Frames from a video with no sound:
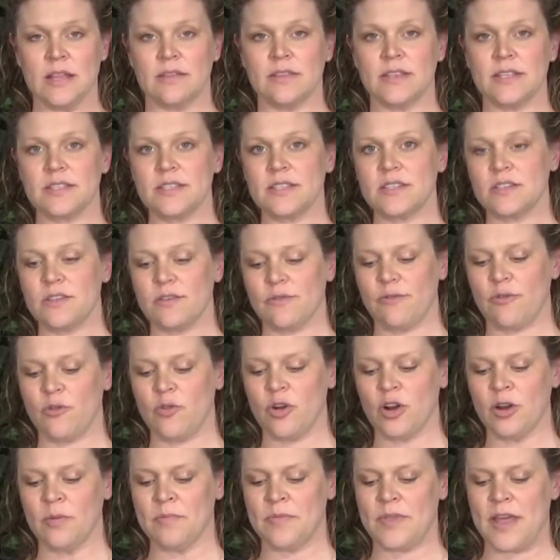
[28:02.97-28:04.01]
This is the
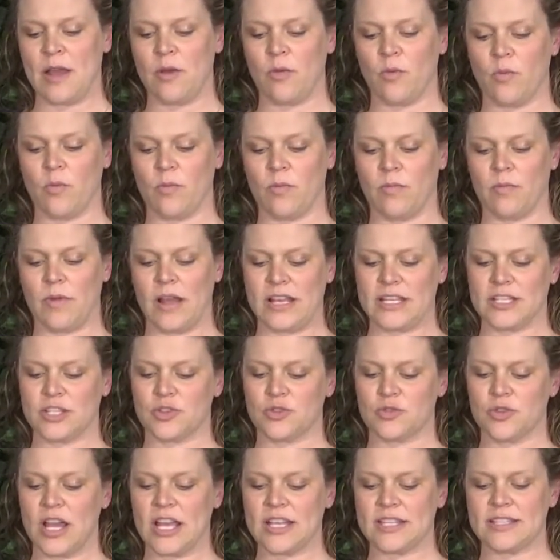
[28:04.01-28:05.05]
form that I
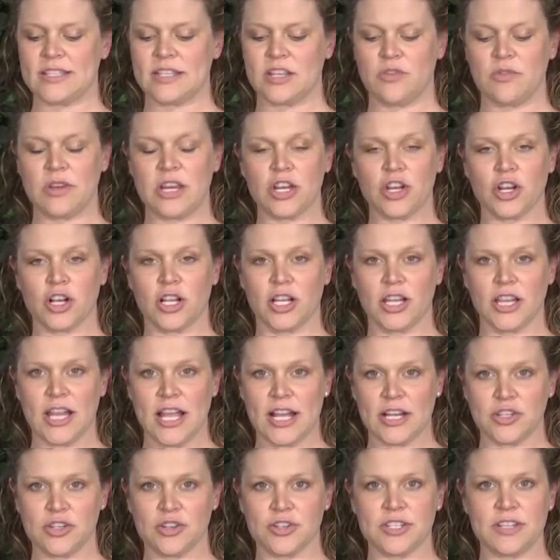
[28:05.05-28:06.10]
stress you need your
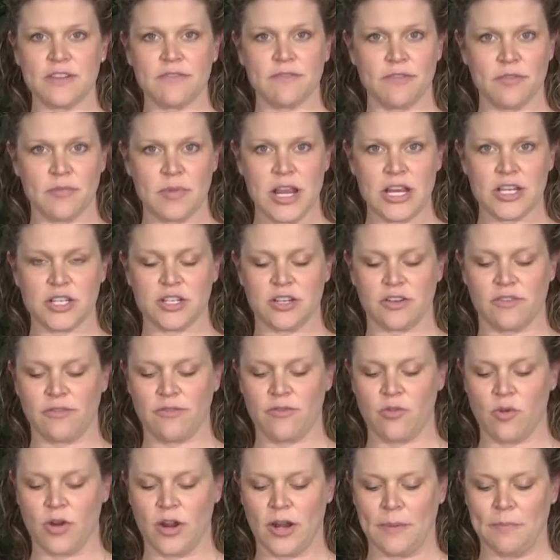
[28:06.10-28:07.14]
collector's information
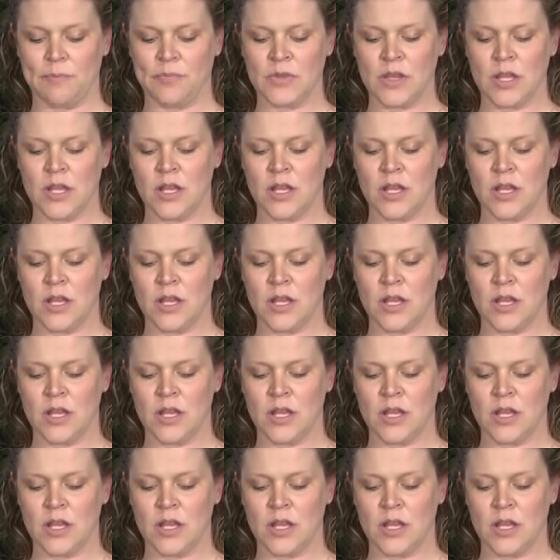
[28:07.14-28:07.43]
for,